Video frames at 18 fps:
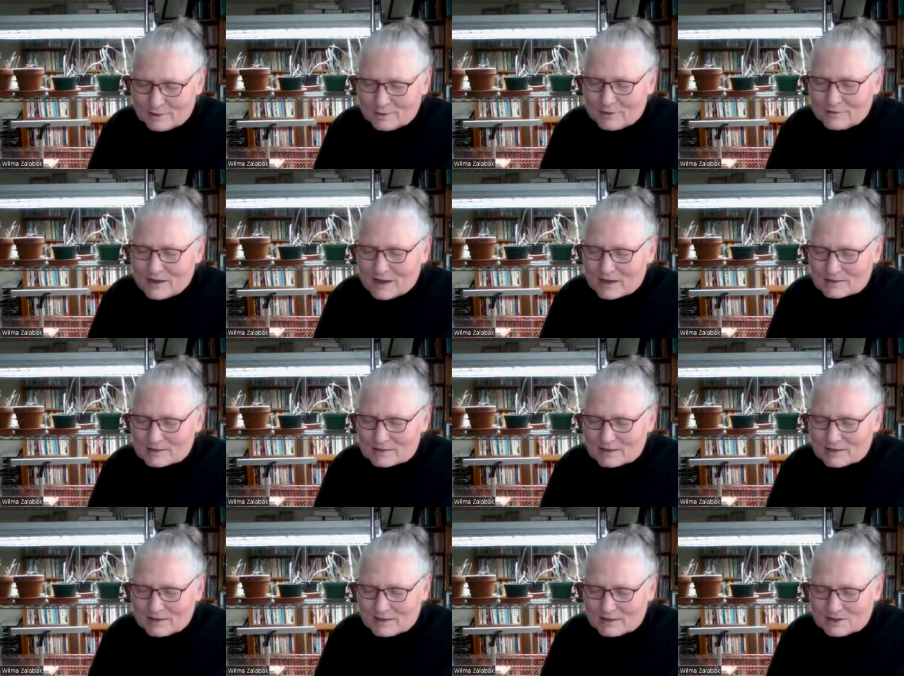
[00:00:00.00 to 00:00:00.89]
We've
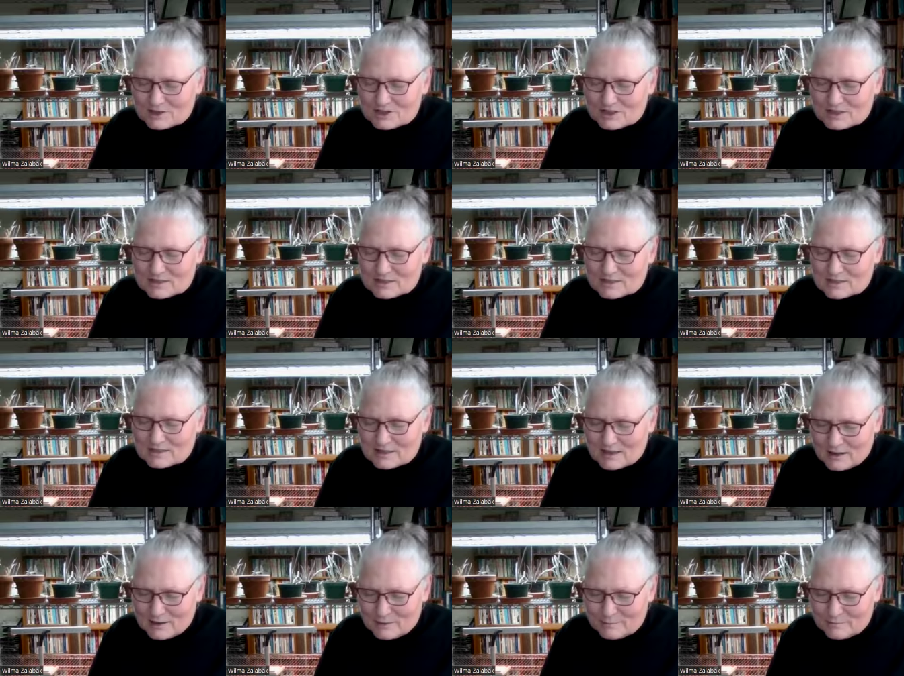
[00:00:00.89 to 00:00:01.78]
asked it in Jesus'
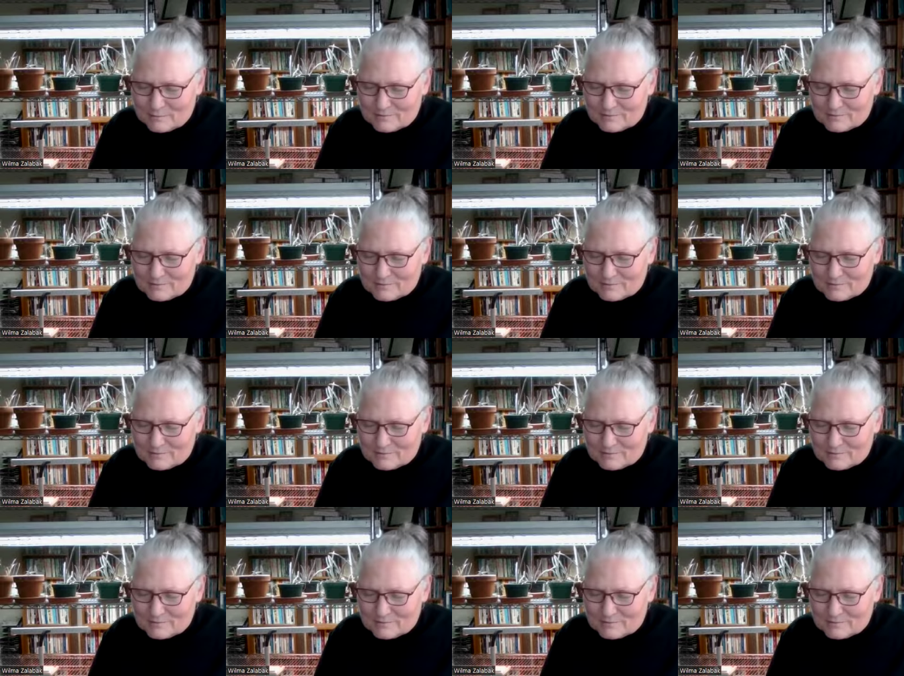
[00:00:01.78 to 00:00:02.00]
name.